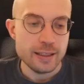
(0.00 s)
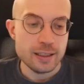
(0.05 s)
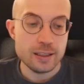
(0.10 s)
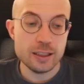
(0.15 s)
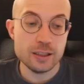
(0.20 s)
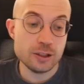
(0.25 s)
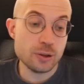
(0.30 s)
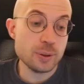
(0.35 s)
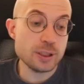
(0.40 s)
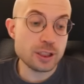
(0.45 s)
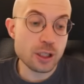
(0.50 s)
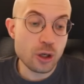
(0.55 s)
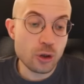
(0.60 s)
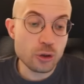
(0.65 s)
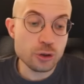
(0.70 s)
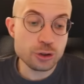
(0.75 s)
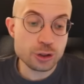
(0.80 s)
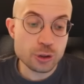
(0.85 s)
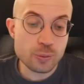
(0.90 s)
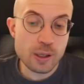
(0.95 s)
There is
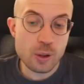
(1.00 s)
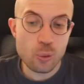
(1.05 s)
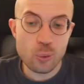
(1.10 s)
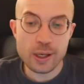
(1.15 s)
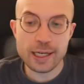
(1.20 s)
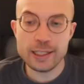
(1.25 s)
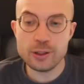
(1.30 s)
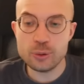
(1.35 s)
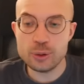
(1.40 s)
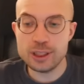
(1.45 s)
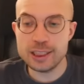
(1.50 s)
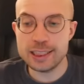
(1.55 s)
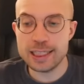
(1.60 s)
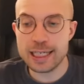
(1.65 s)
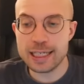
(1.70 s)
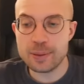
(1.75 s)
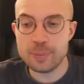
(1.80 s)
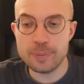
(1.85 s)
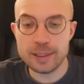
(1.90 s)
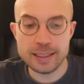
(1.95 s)
also a way to
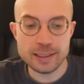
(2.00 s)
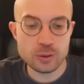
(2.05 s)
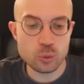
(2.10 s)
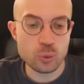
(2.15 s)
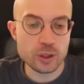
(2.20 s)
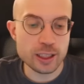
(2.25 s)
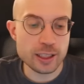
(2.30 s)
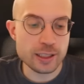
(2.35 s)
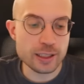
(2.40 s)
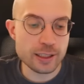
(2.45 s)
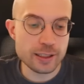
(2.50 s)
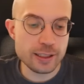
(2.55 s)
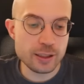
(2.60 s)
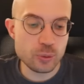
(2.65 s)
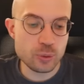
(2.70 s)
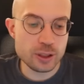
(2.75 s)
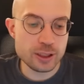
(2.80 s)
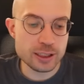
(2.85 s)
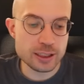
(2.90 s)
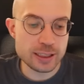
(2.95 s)
checkmate with a
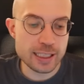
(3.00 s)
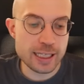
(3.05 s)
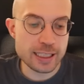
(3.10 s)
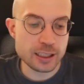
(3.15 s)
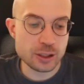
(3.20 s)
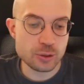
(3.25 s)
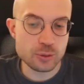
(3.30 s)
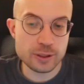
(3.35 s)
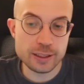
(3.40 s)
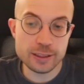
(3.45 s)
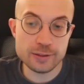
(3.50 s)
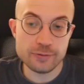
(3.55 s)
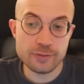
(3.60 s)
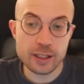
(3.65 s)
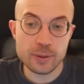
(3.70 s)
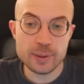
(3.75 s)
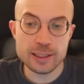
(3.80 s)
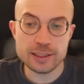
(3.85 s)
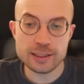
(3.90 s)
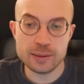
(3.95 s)
knight, which is actually
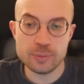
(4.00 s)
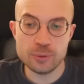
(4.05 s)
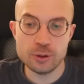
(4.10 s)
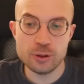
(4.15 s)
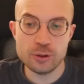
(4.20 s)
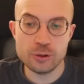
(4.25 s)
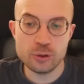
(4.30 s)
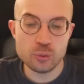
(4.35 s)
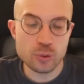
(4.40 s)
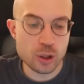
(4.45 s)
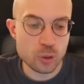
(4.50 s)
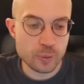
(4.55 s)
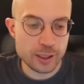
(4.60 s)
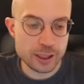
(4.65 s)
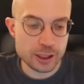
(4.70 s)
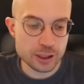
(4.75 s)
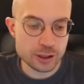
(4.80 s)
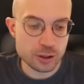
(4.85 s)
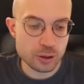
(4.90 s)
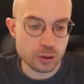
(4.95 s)
very similar to what we
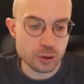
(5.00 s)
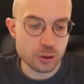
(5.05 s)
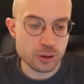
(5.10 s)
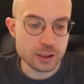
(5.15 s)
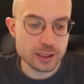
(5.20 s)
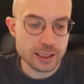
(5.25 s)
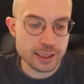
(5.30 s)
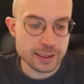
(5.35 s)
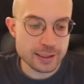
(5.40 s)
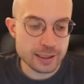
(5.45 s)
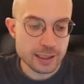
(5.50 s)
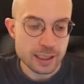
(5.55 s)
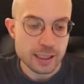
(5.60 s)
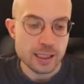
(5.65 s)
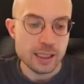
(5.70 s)
just looked at,